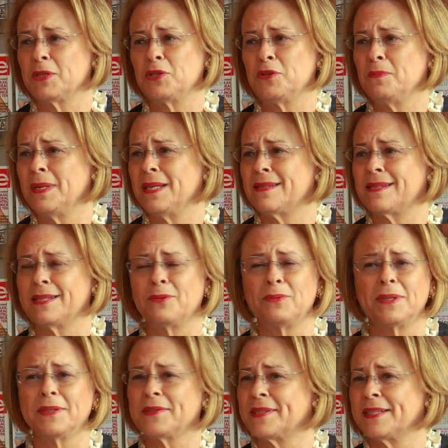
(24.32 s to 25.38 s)
Once you meet
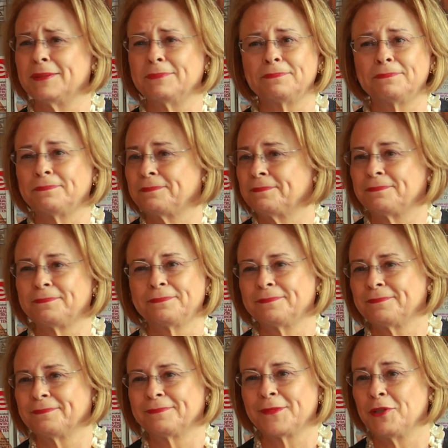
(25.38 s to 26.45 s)
Sid
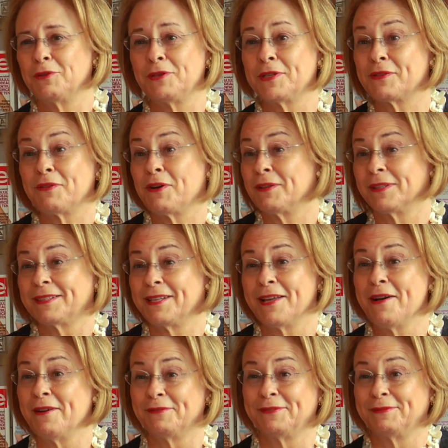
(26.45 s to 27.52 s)
Wilson, you just fall
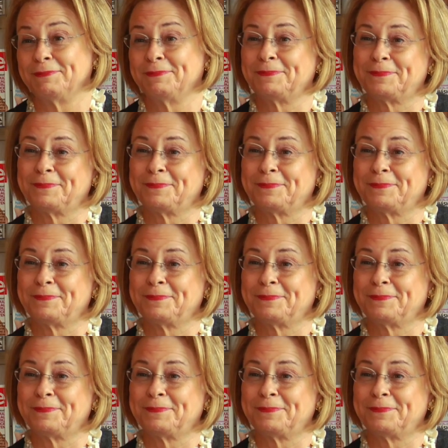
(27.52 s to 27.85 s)
in love.